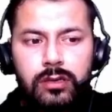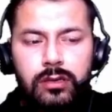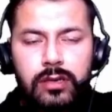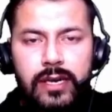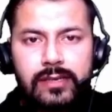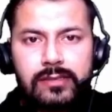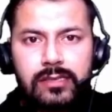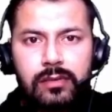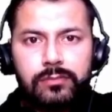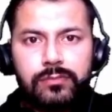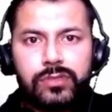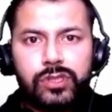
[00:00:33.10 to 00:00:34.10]
at
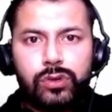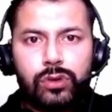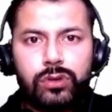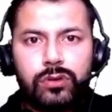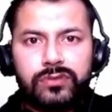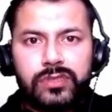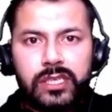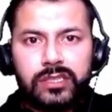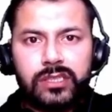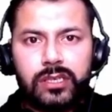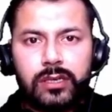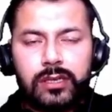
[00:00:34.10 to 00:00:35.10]
some sort of
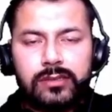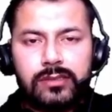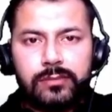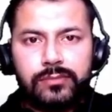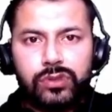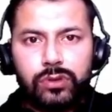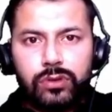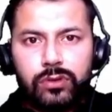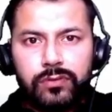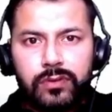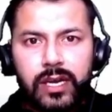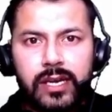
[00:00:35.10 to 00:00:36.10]
section, at some sort
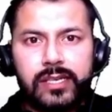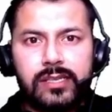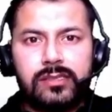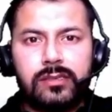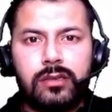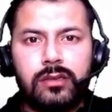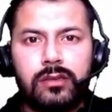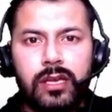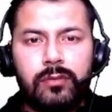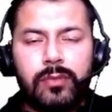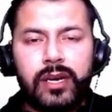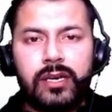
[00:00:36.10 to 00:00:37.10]
of lines,
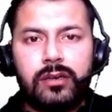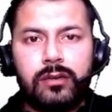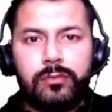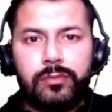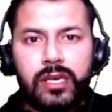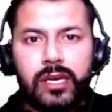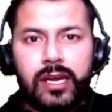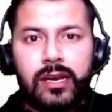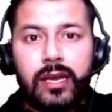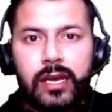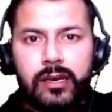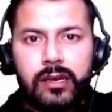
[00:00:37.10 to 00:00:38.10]
there might be an
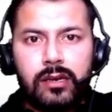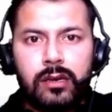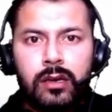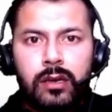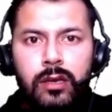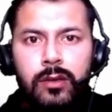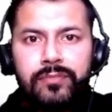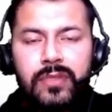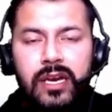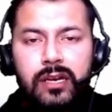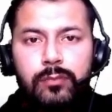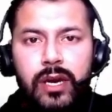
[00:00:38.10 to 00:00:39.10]
error
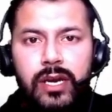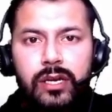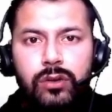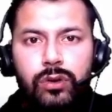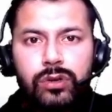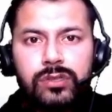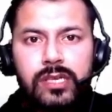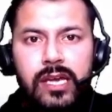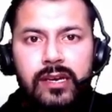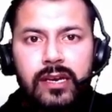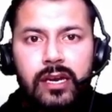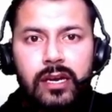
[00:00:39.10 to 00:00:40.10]
that might cause
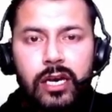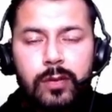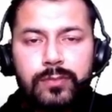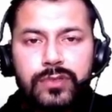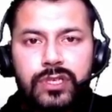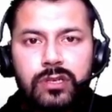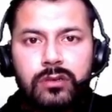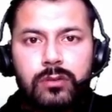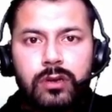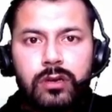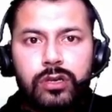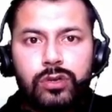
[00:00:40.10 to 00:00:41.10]
an interruption
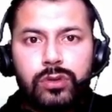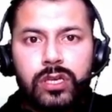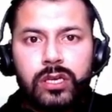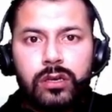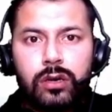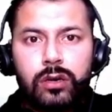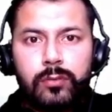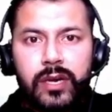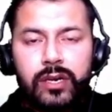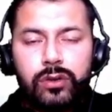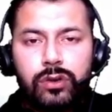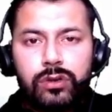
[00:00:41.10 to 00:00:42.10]
to the or
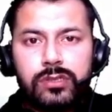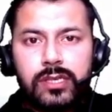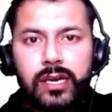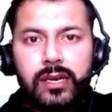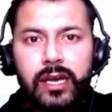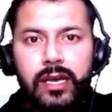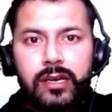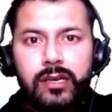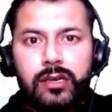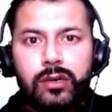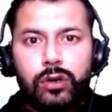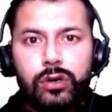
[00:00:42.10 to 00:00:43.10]
might cause an
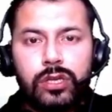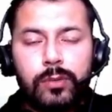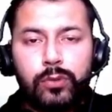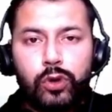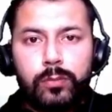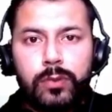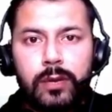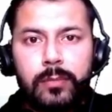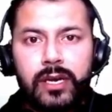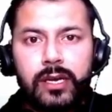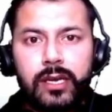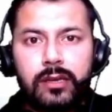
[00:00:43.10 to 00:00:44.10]
error or the
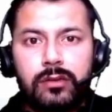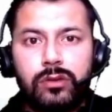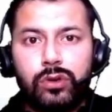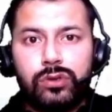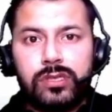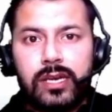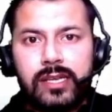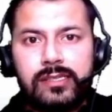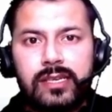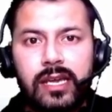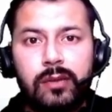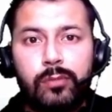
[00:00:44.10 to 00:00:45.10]
problematic. Those
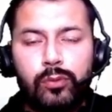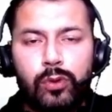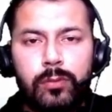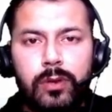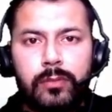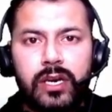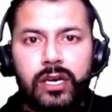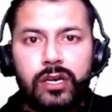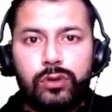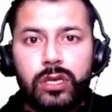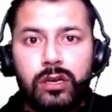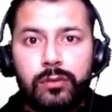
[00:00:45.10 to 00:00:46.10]
lines can be problematic
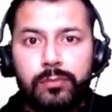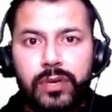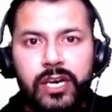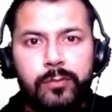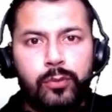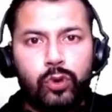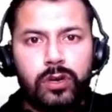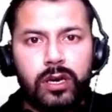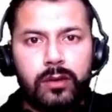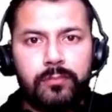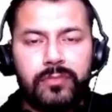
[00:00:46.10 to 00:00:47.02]
to the complete program,